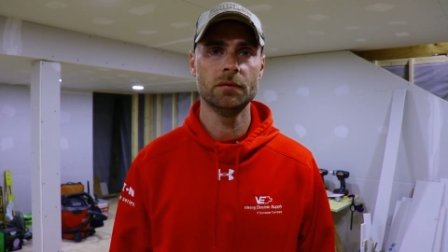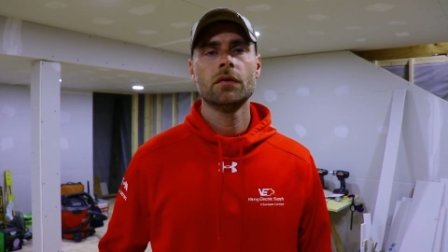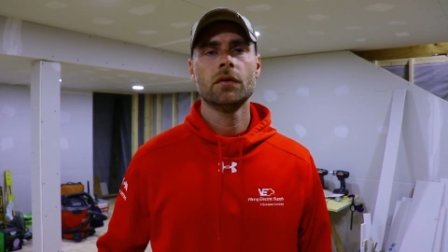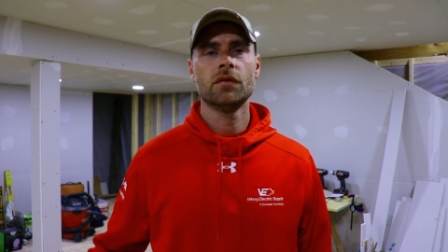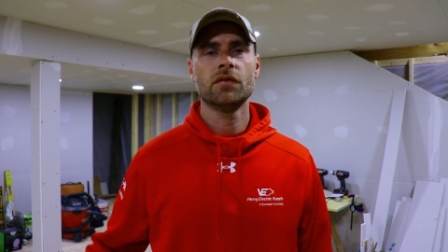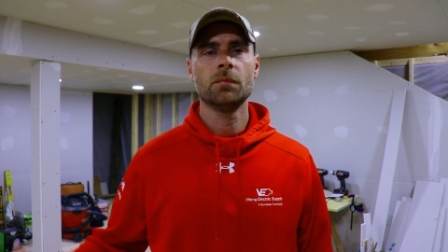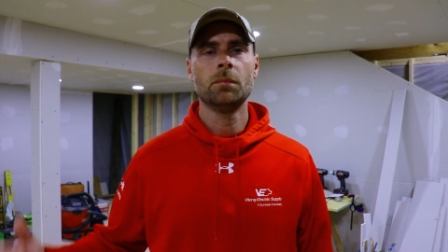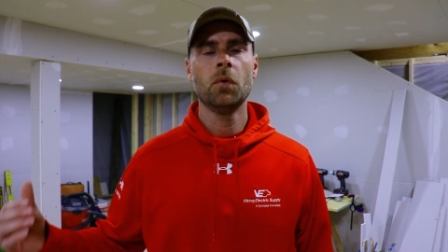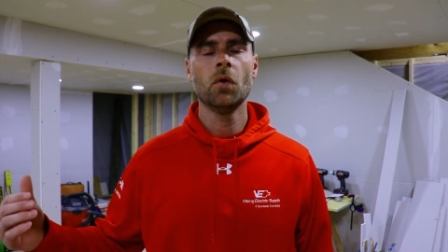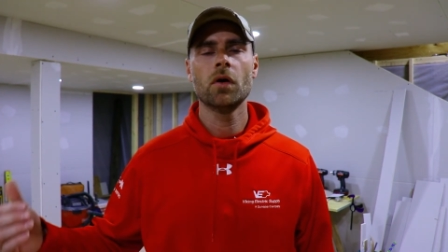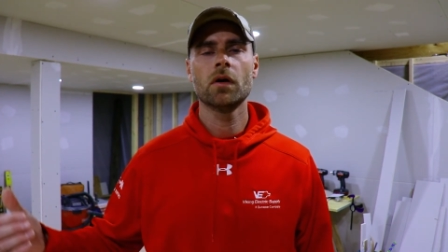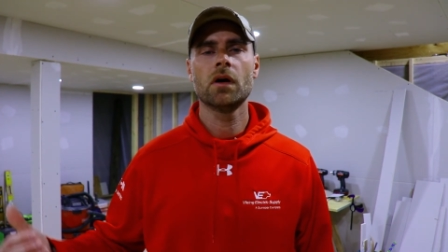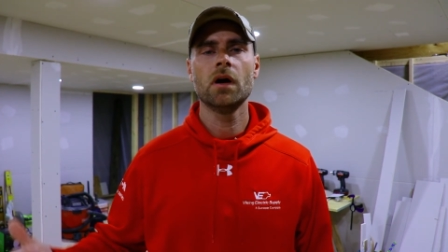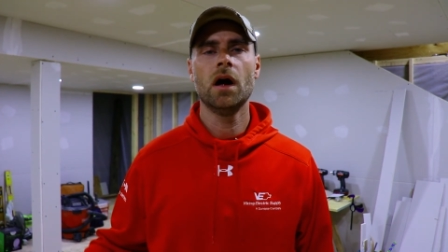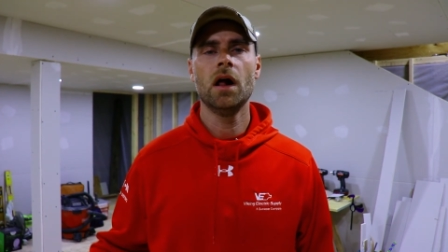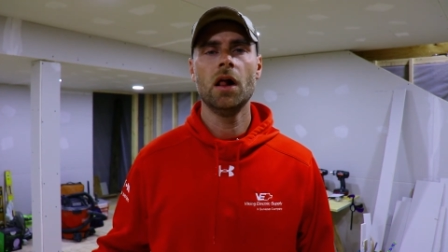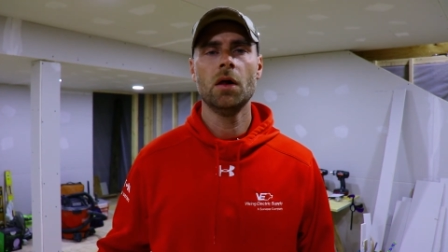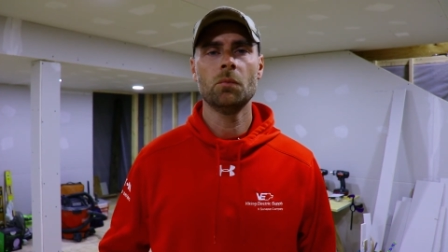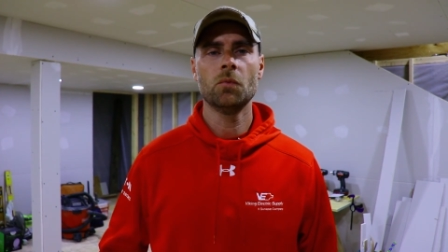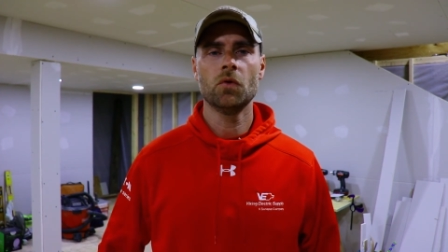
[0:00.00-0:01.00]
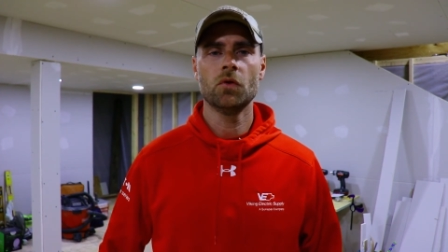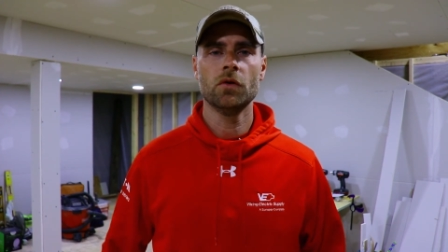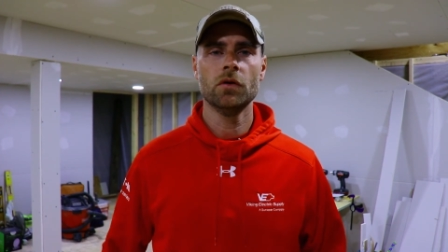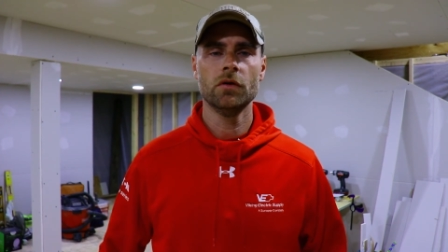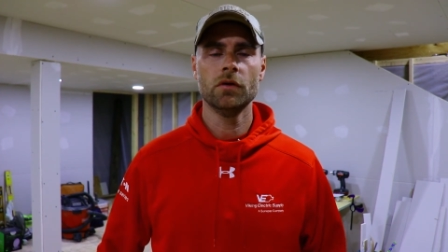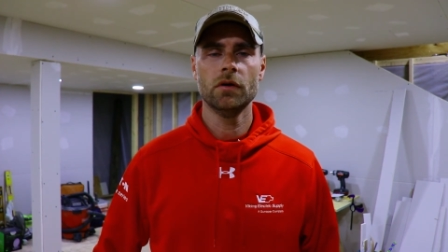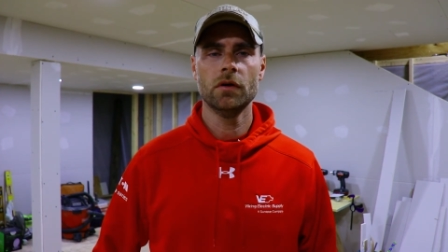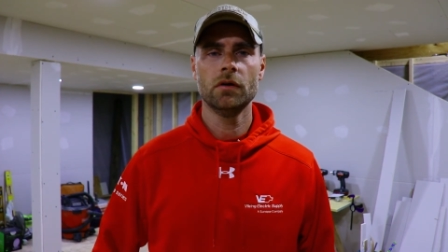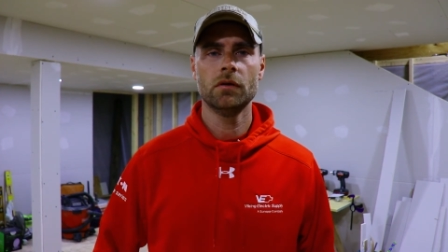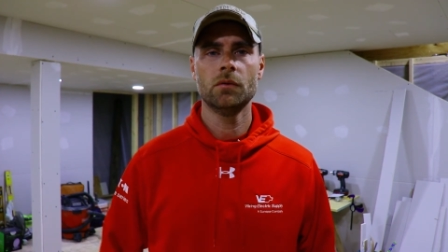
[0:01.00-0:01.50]
The support column,
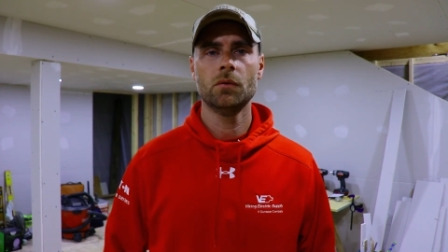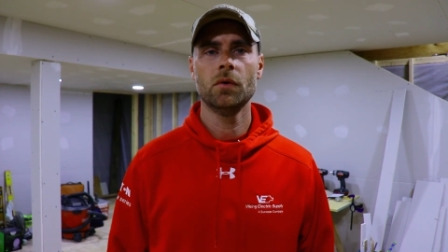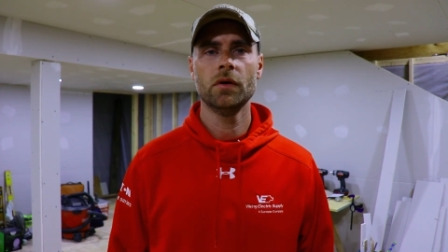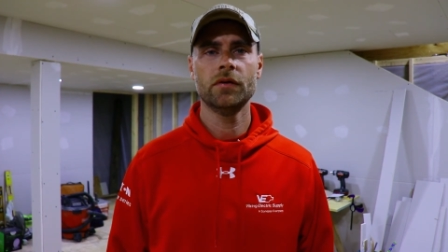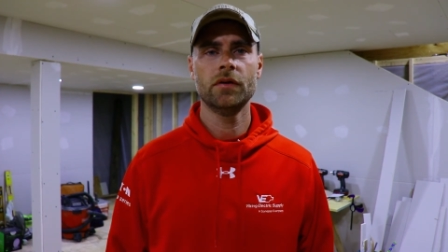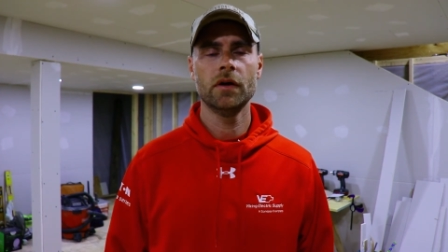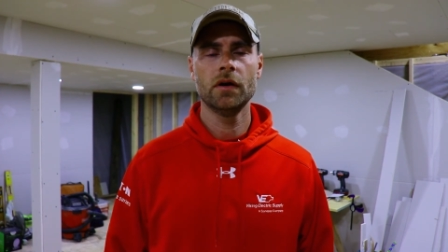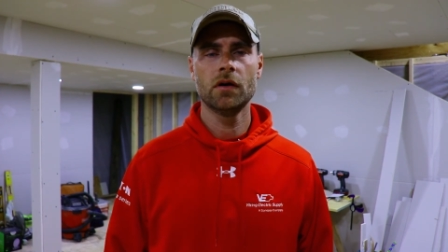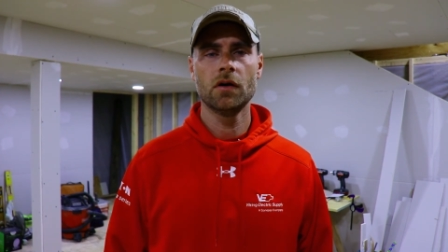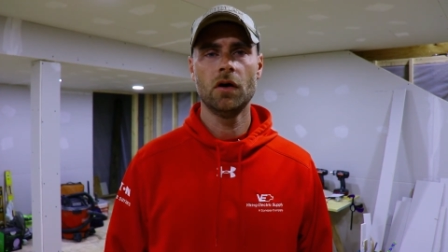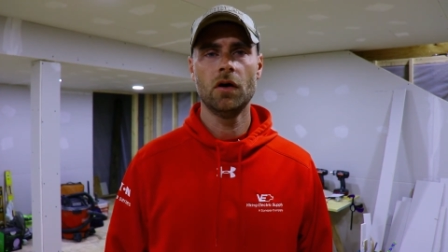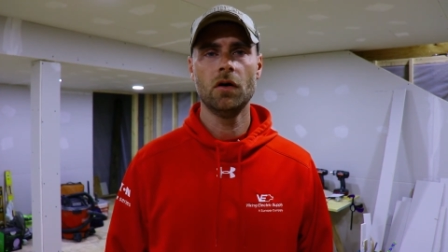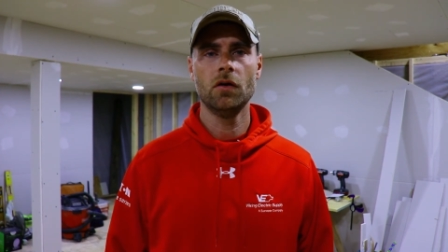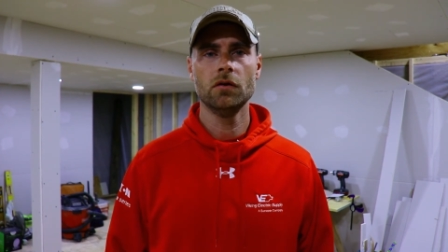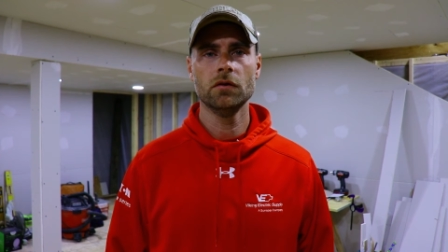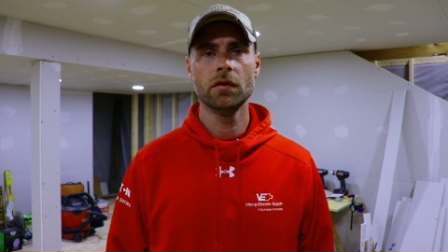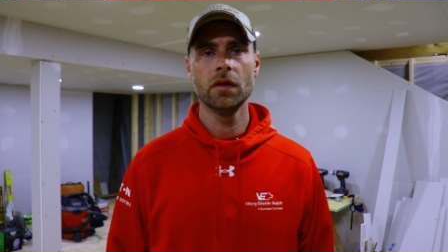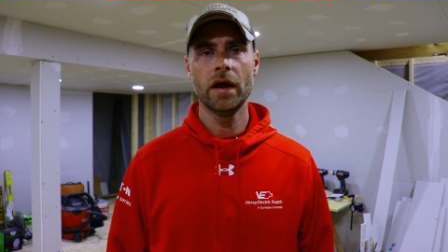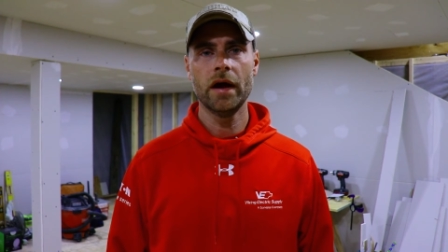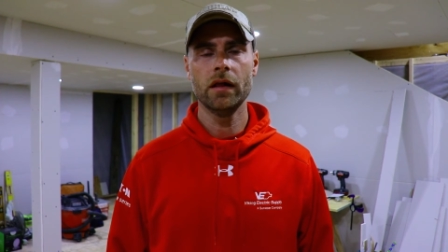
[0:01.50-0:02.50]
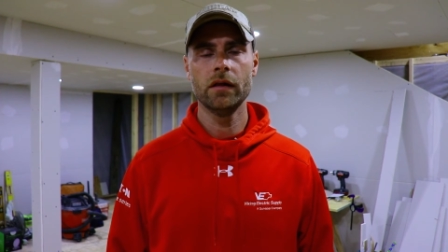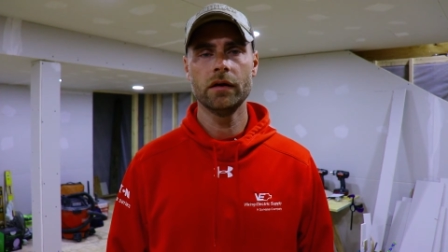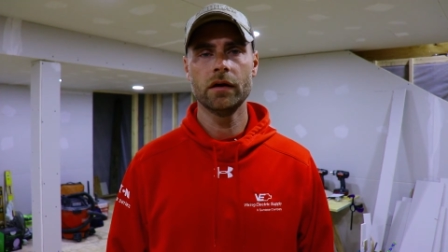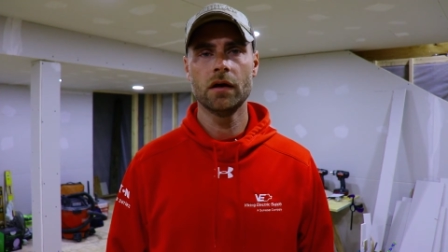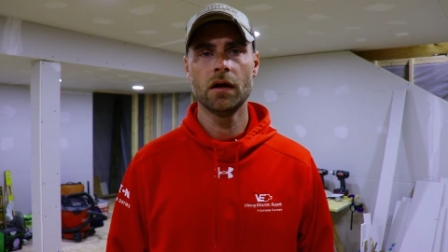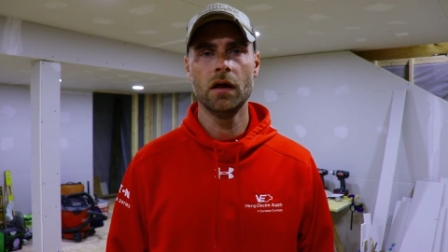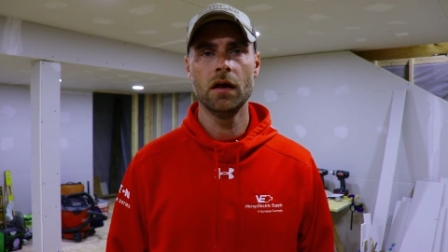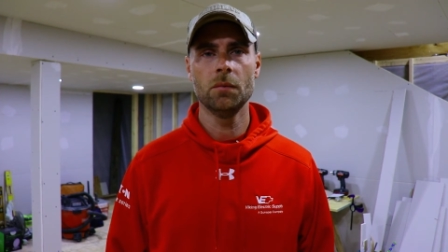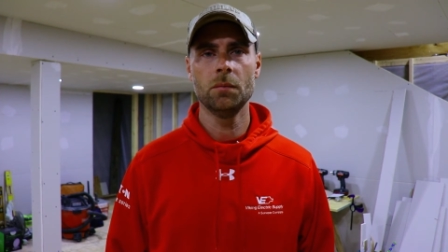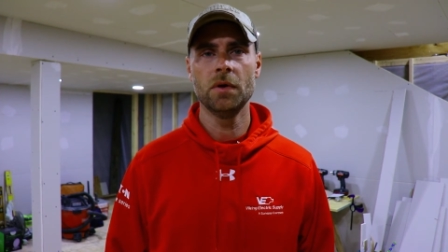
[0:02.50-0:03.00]
or what they call lally
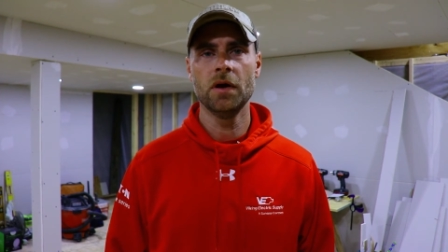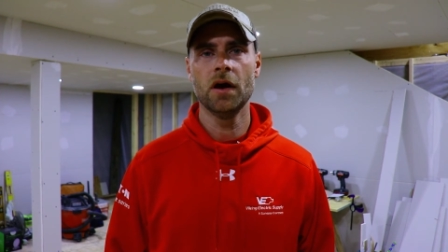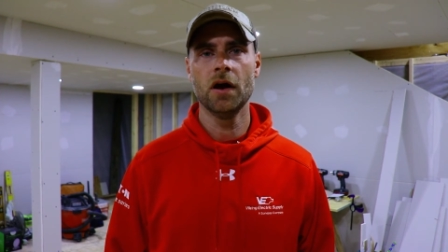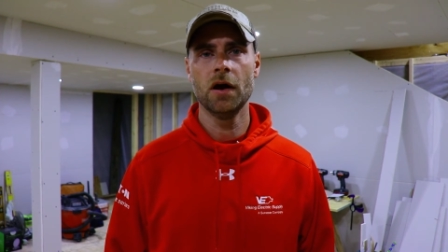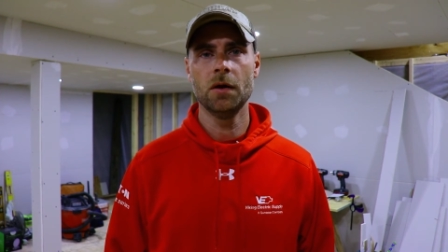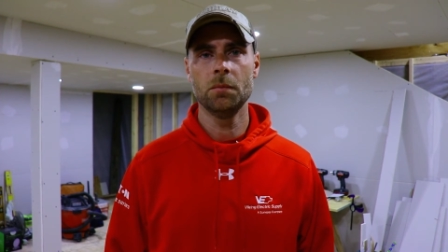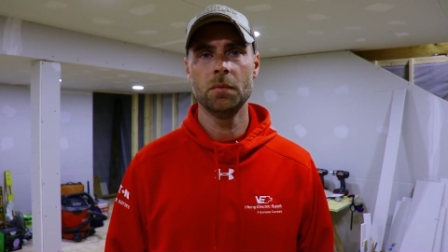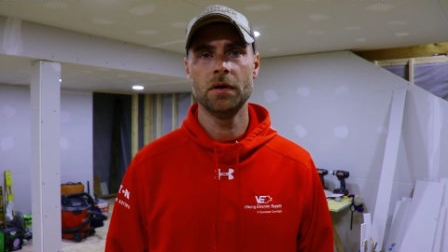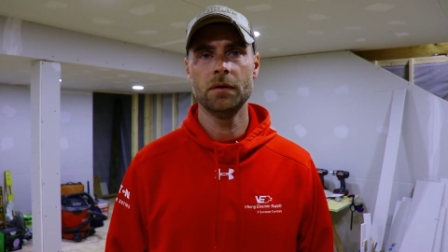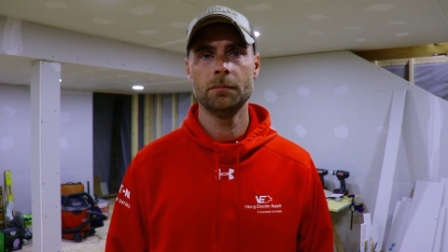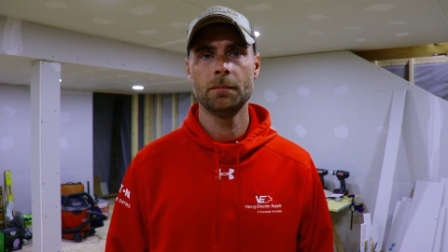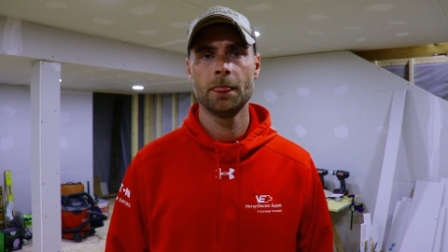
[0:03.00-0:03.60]
column behind me,